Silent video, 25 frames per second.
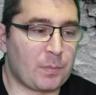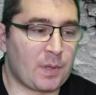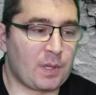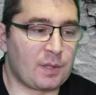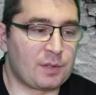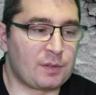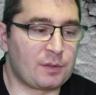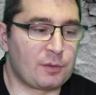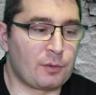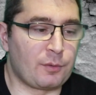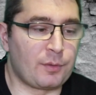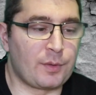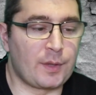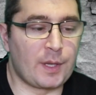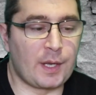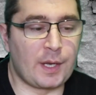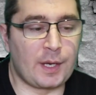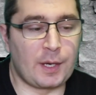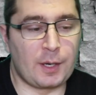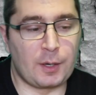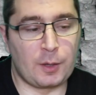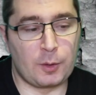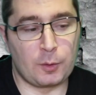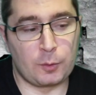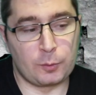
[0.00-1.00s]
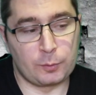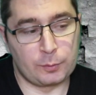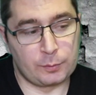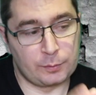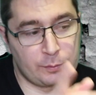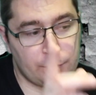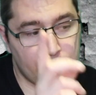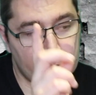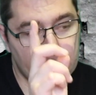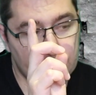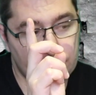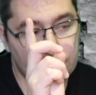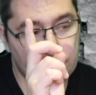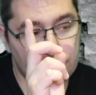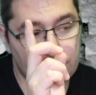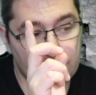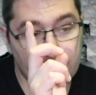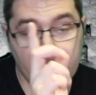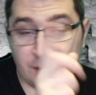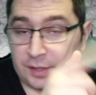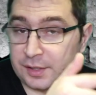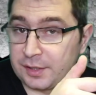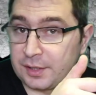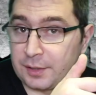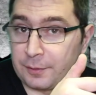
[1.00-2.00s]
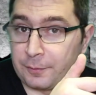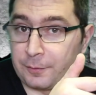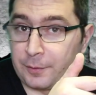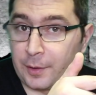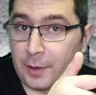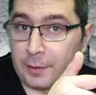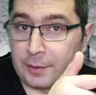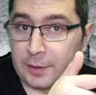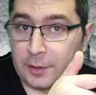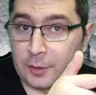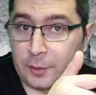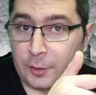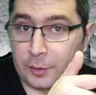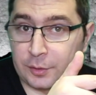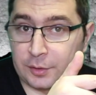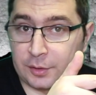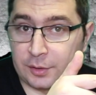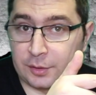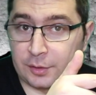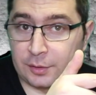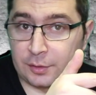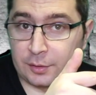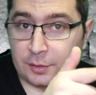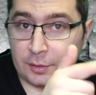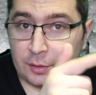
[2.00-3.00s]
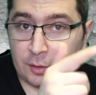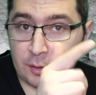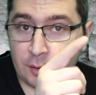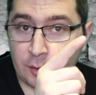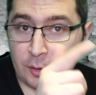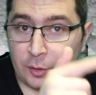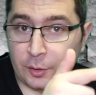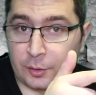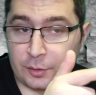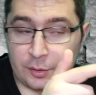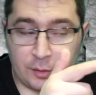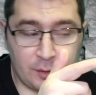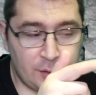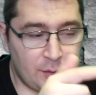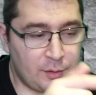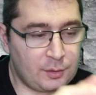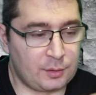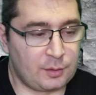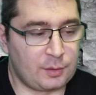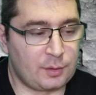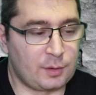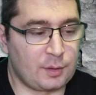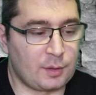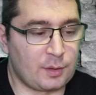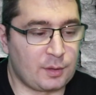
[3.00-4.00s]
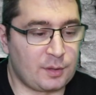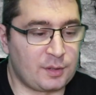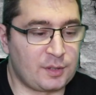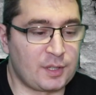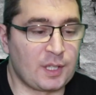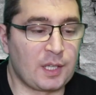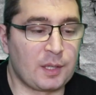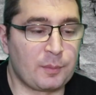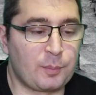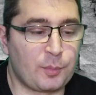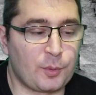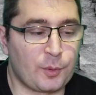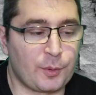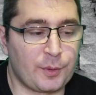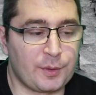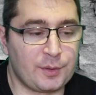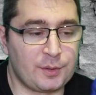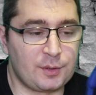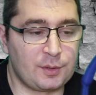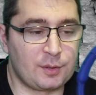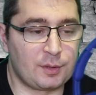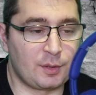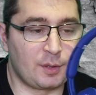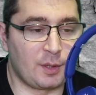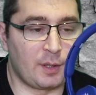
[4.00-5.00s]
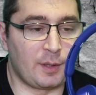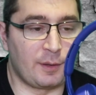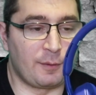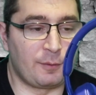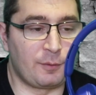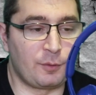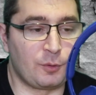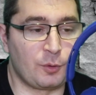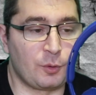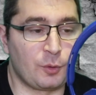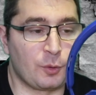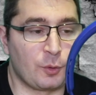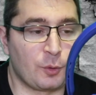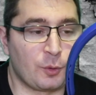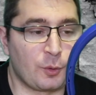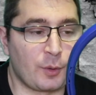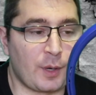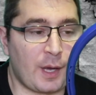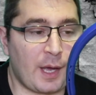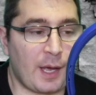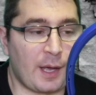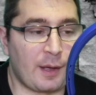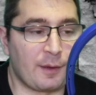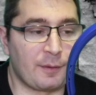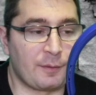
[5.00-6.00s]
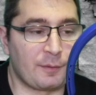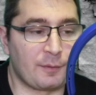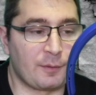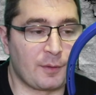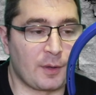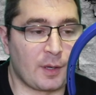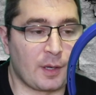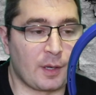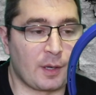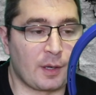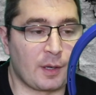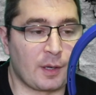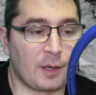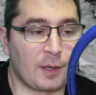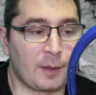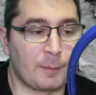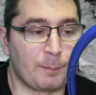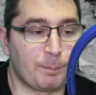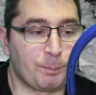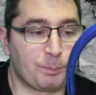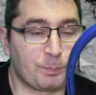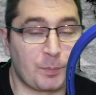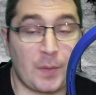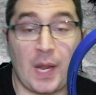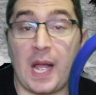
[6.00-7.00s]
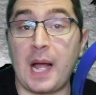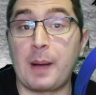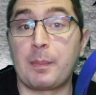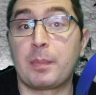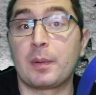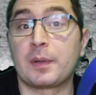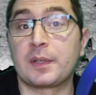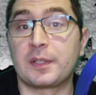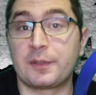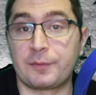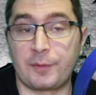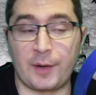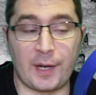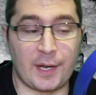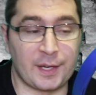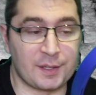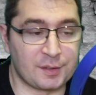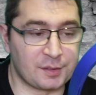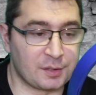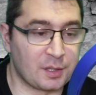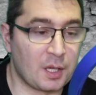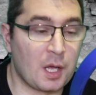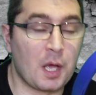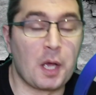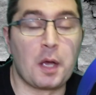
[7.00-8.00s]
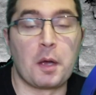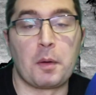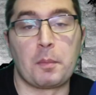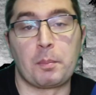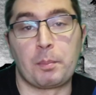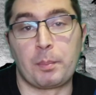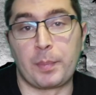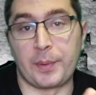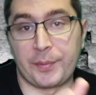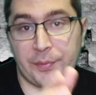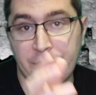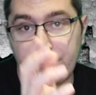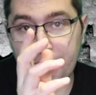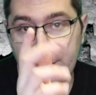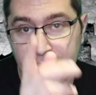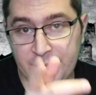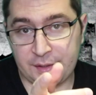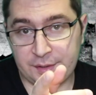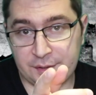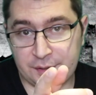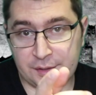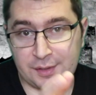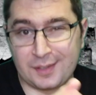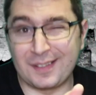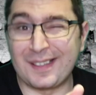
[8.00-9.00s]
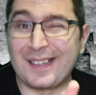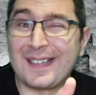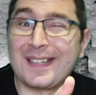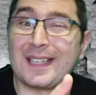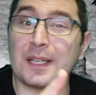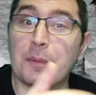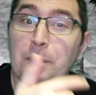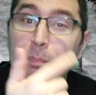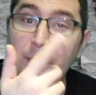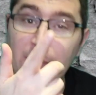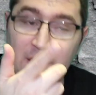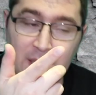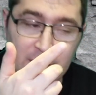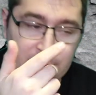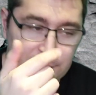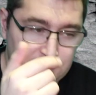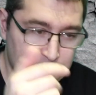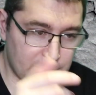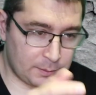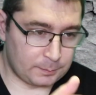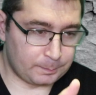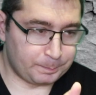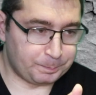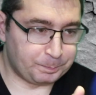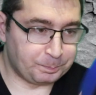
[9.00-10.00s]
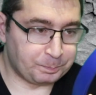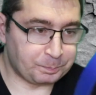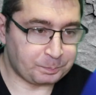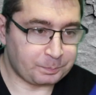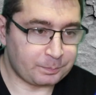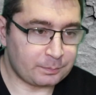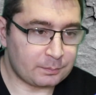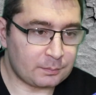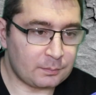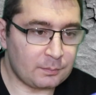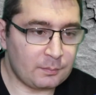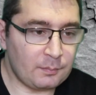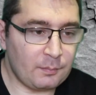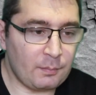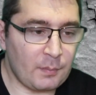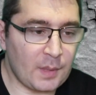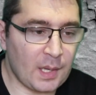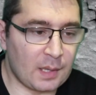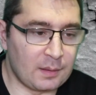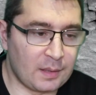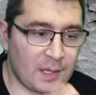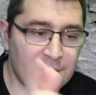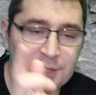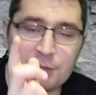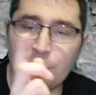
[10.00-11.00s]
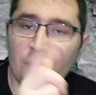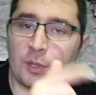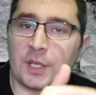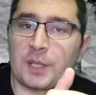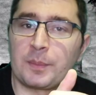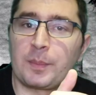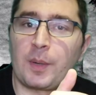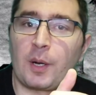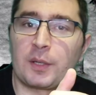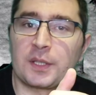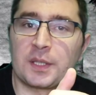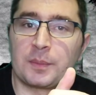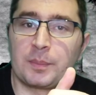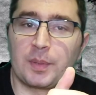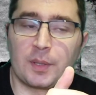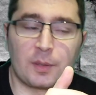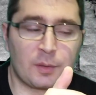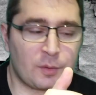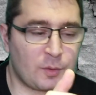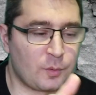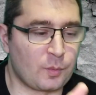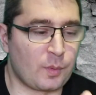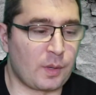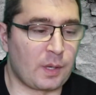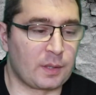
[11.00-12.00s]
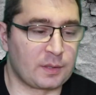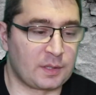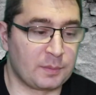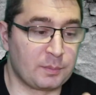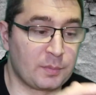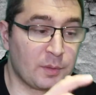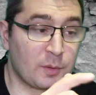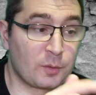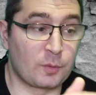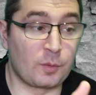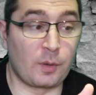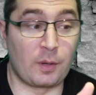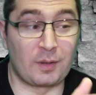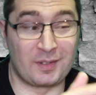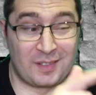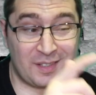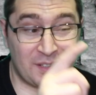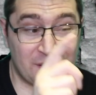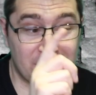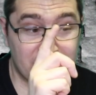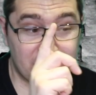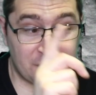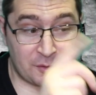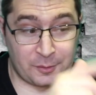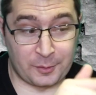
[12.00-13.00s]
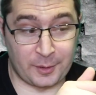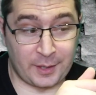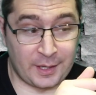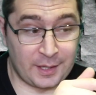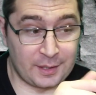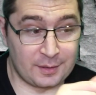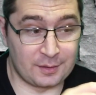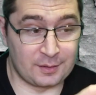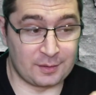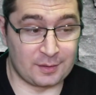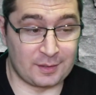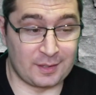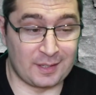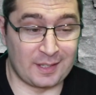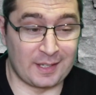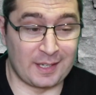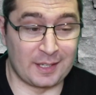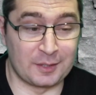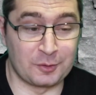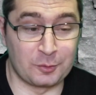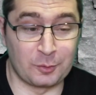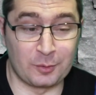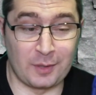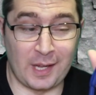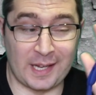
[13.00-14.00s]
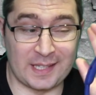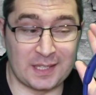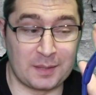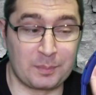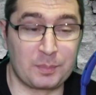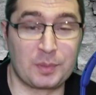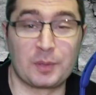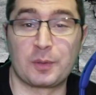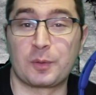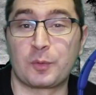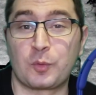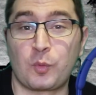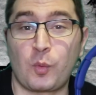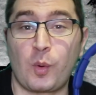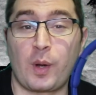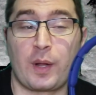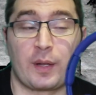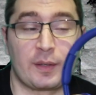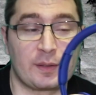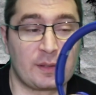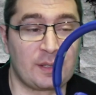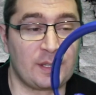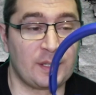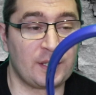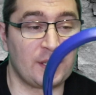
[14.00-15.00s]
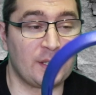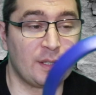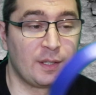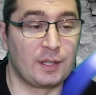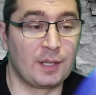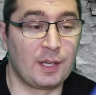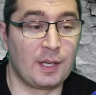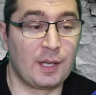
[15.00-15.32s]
So now this is a very good seller point if you have Apple device, but this in a minute. Let's talk about the build quality. Build quality is great. I do like the build quality.